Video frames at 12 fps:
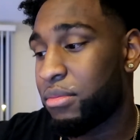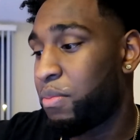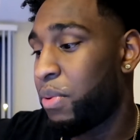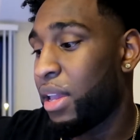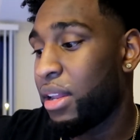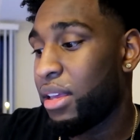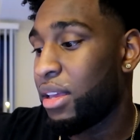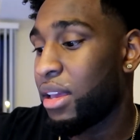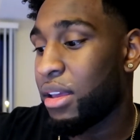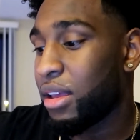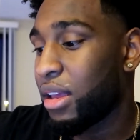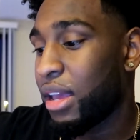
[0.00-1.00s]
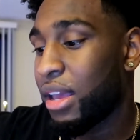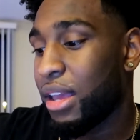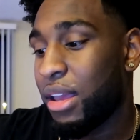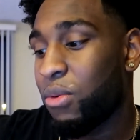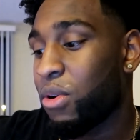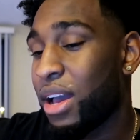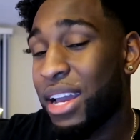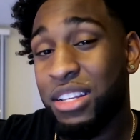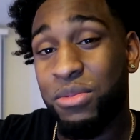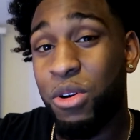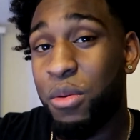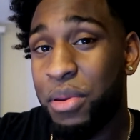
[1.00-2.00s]
pity and
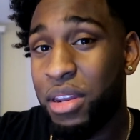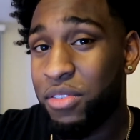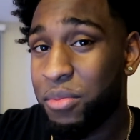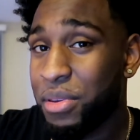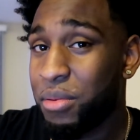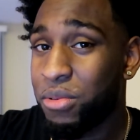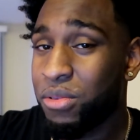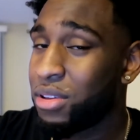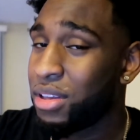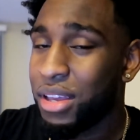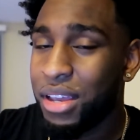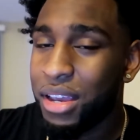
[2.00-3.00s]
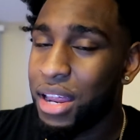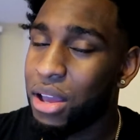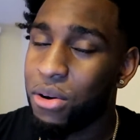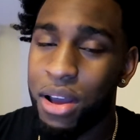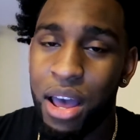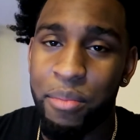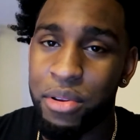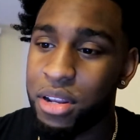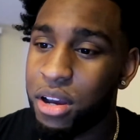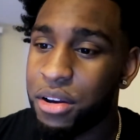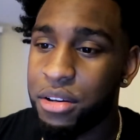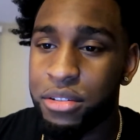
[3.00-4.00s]
want pity from people, it ain't gonna happen,
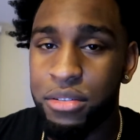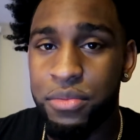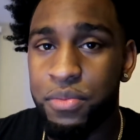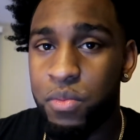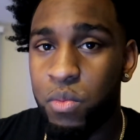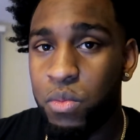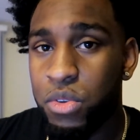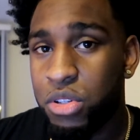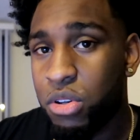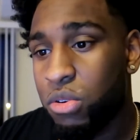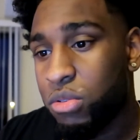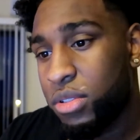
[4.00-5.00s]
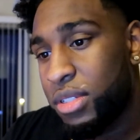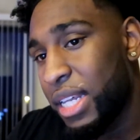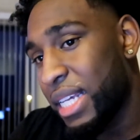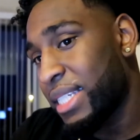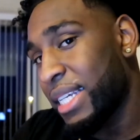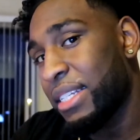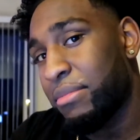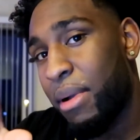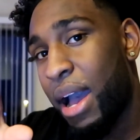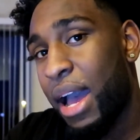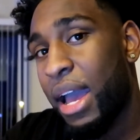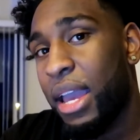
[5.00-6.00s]
dog. So this is
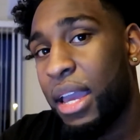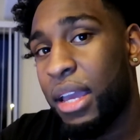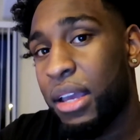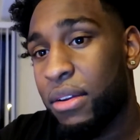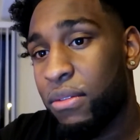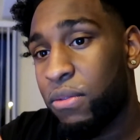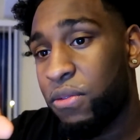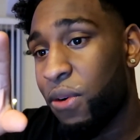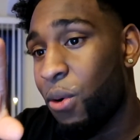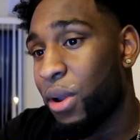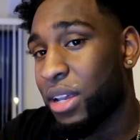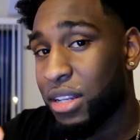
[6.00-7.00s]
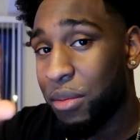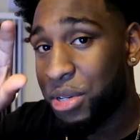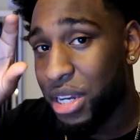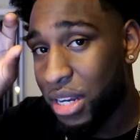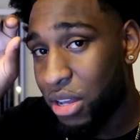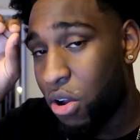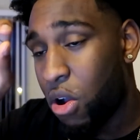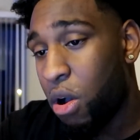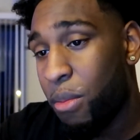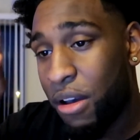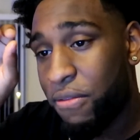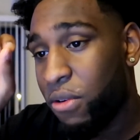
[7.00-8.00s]
my focus. I'm trying to all
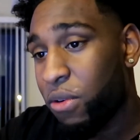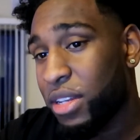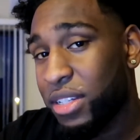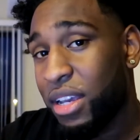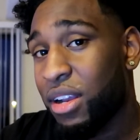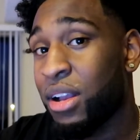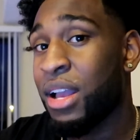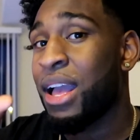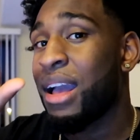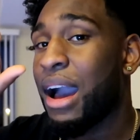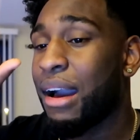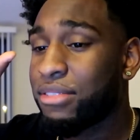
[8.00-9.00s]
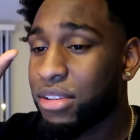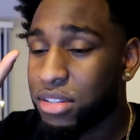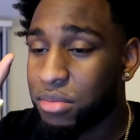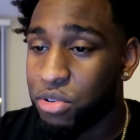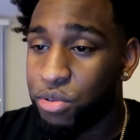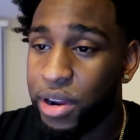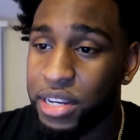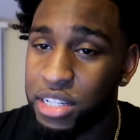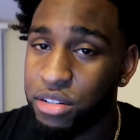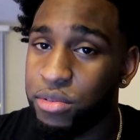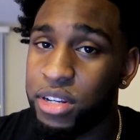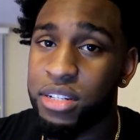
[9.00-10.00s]
my focus here. I took some
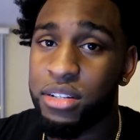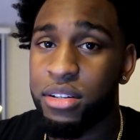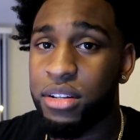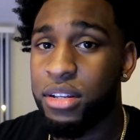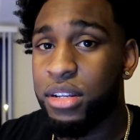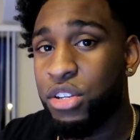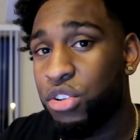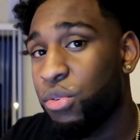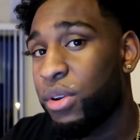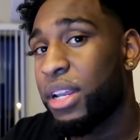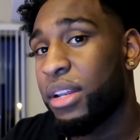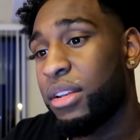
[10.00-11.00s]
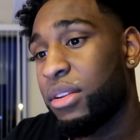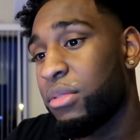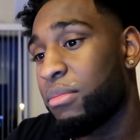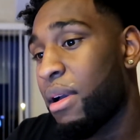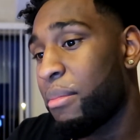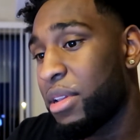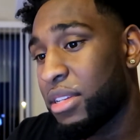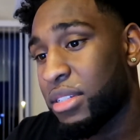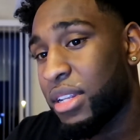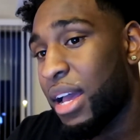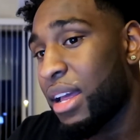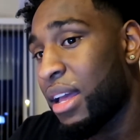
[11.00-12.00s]
crazy risks doing my
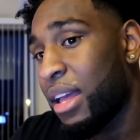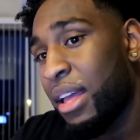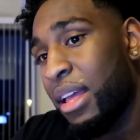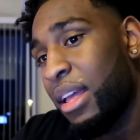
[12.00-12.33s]
business. I